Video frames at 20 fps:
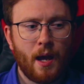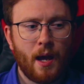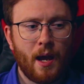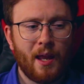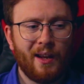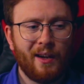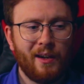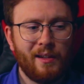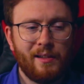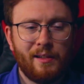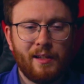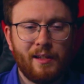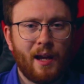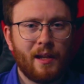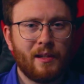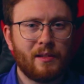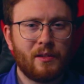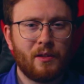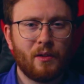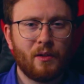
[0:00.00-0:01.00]
And honestly,
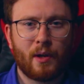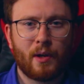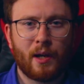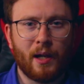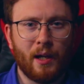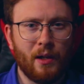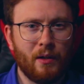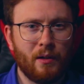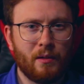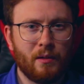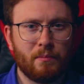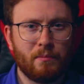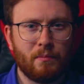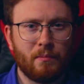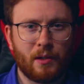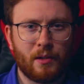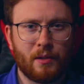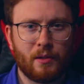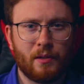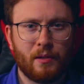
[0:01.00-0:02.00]
I just don't care
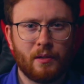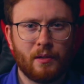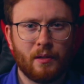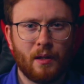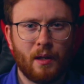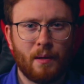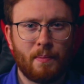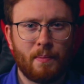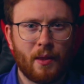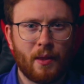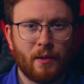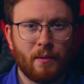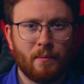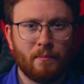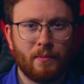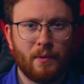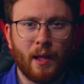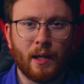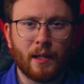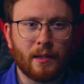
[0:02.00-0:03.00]
much about
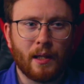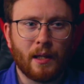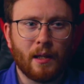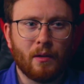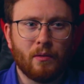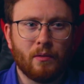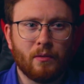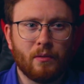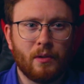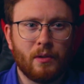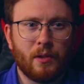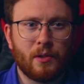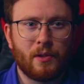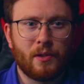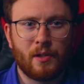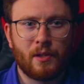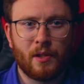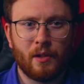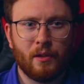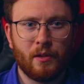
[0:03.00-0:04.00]
them. Like, they don't
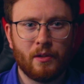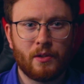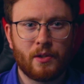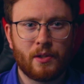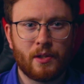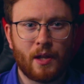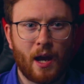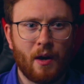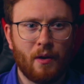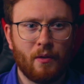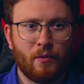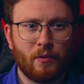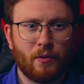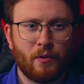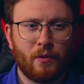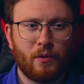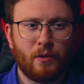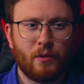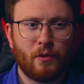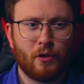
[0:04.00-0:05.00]
necessarily sound
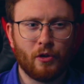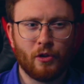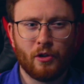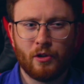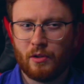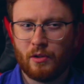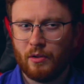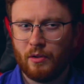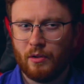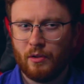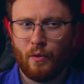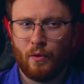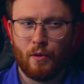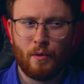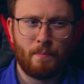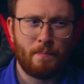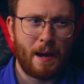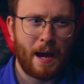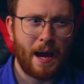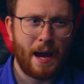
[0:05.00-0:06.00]
good
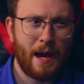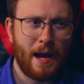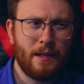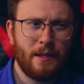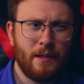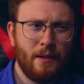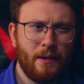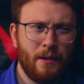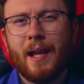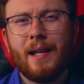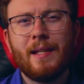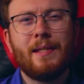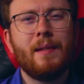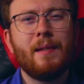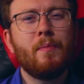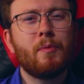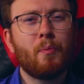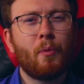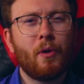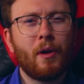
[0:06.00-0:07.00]
or bad. It
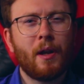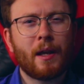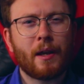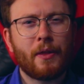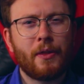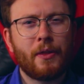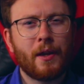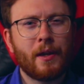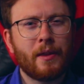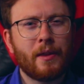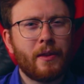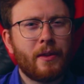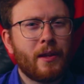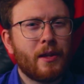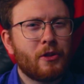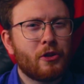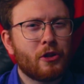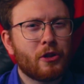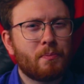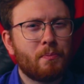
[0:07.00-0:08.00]
seems more like a thing that
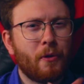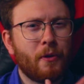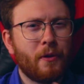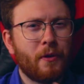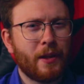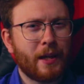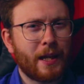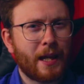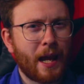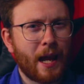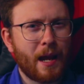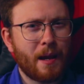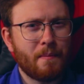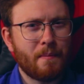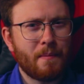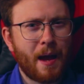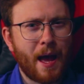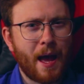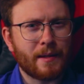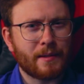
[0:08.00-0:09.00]
they just put in the
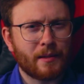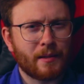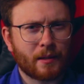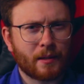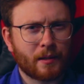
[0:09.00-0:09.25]
game as a